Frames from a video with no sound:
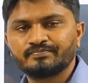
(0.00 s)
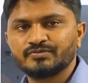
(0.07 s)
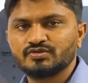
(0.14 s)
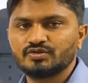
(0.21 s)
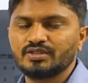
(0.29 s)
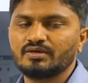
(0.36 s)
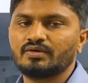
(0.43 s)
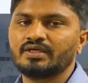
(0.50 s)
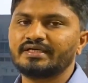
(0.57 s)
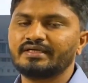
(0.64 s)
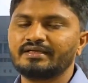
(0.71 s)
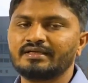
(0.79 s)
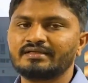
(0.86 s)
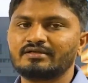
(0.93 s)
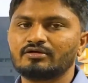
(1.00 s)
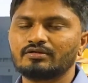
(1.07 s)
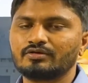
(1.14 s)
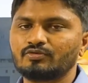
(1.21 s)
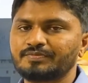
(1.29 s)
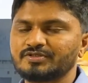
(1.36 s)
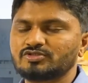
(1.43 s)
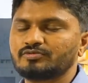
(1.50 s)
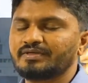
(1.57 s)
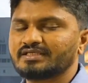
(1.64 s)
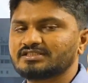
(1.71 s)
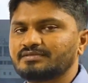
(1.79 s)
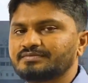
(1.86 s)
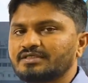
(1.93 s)
So they want Indian dollar rupees to be
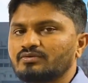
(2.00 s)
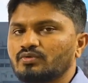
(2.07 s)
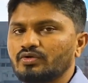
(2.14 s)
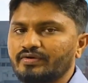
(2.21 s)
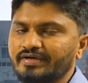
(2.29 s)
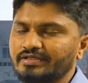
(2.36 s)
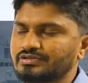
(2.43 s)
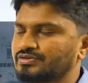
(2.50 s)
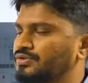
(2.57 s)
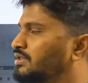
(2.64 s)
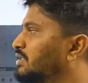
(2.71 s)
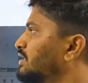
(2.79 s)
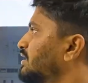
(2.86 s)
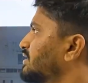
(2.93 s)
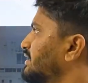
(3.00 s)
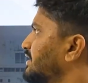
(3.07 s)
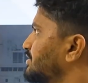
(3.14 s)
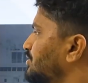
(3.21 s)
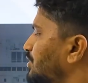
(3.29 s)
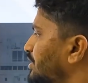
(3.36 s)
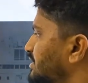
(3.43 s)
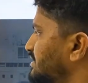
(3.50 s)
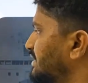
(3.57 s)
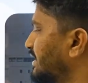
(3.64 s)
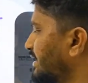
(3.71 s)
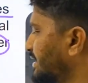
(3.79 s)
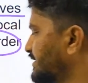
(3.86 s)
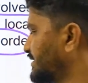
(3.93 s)
accepted worldwide also. That is called as
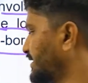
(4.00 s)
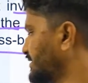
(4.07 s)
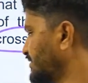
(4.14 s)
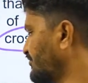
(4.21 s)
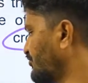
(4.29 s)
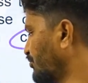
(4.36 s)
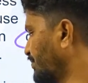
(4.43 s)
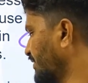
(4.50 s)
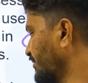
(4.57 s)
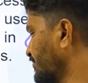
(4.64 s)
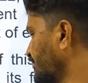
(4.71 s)
internationalization of rupee.